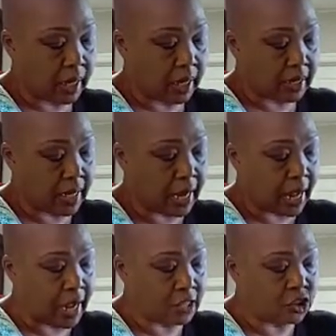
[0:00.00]
Now,
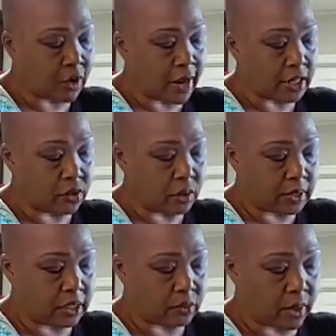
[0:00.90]
I tried doing
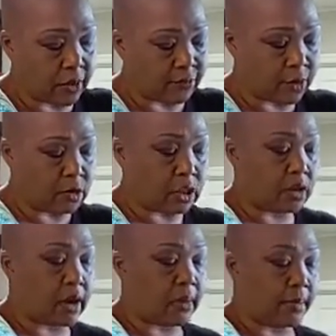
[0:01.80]
this when I first
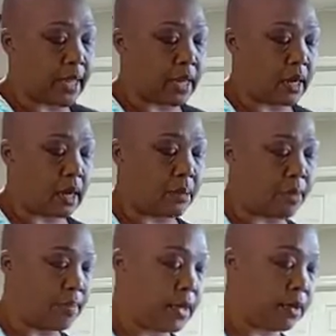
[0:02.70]
started making
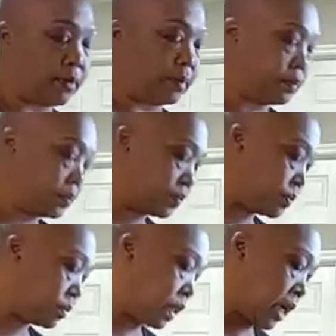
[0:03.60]
almond milk.
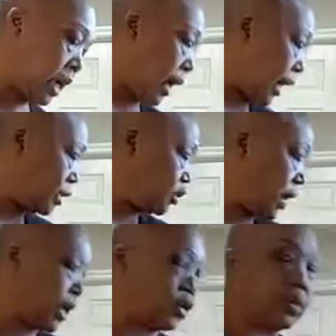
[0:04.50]
I
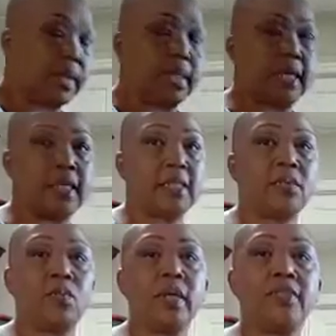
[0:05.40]
tried doing
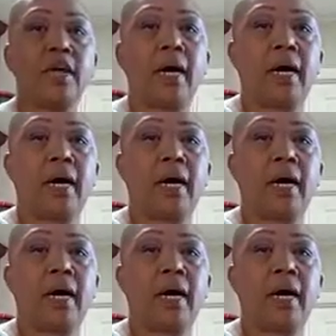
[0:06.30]
this with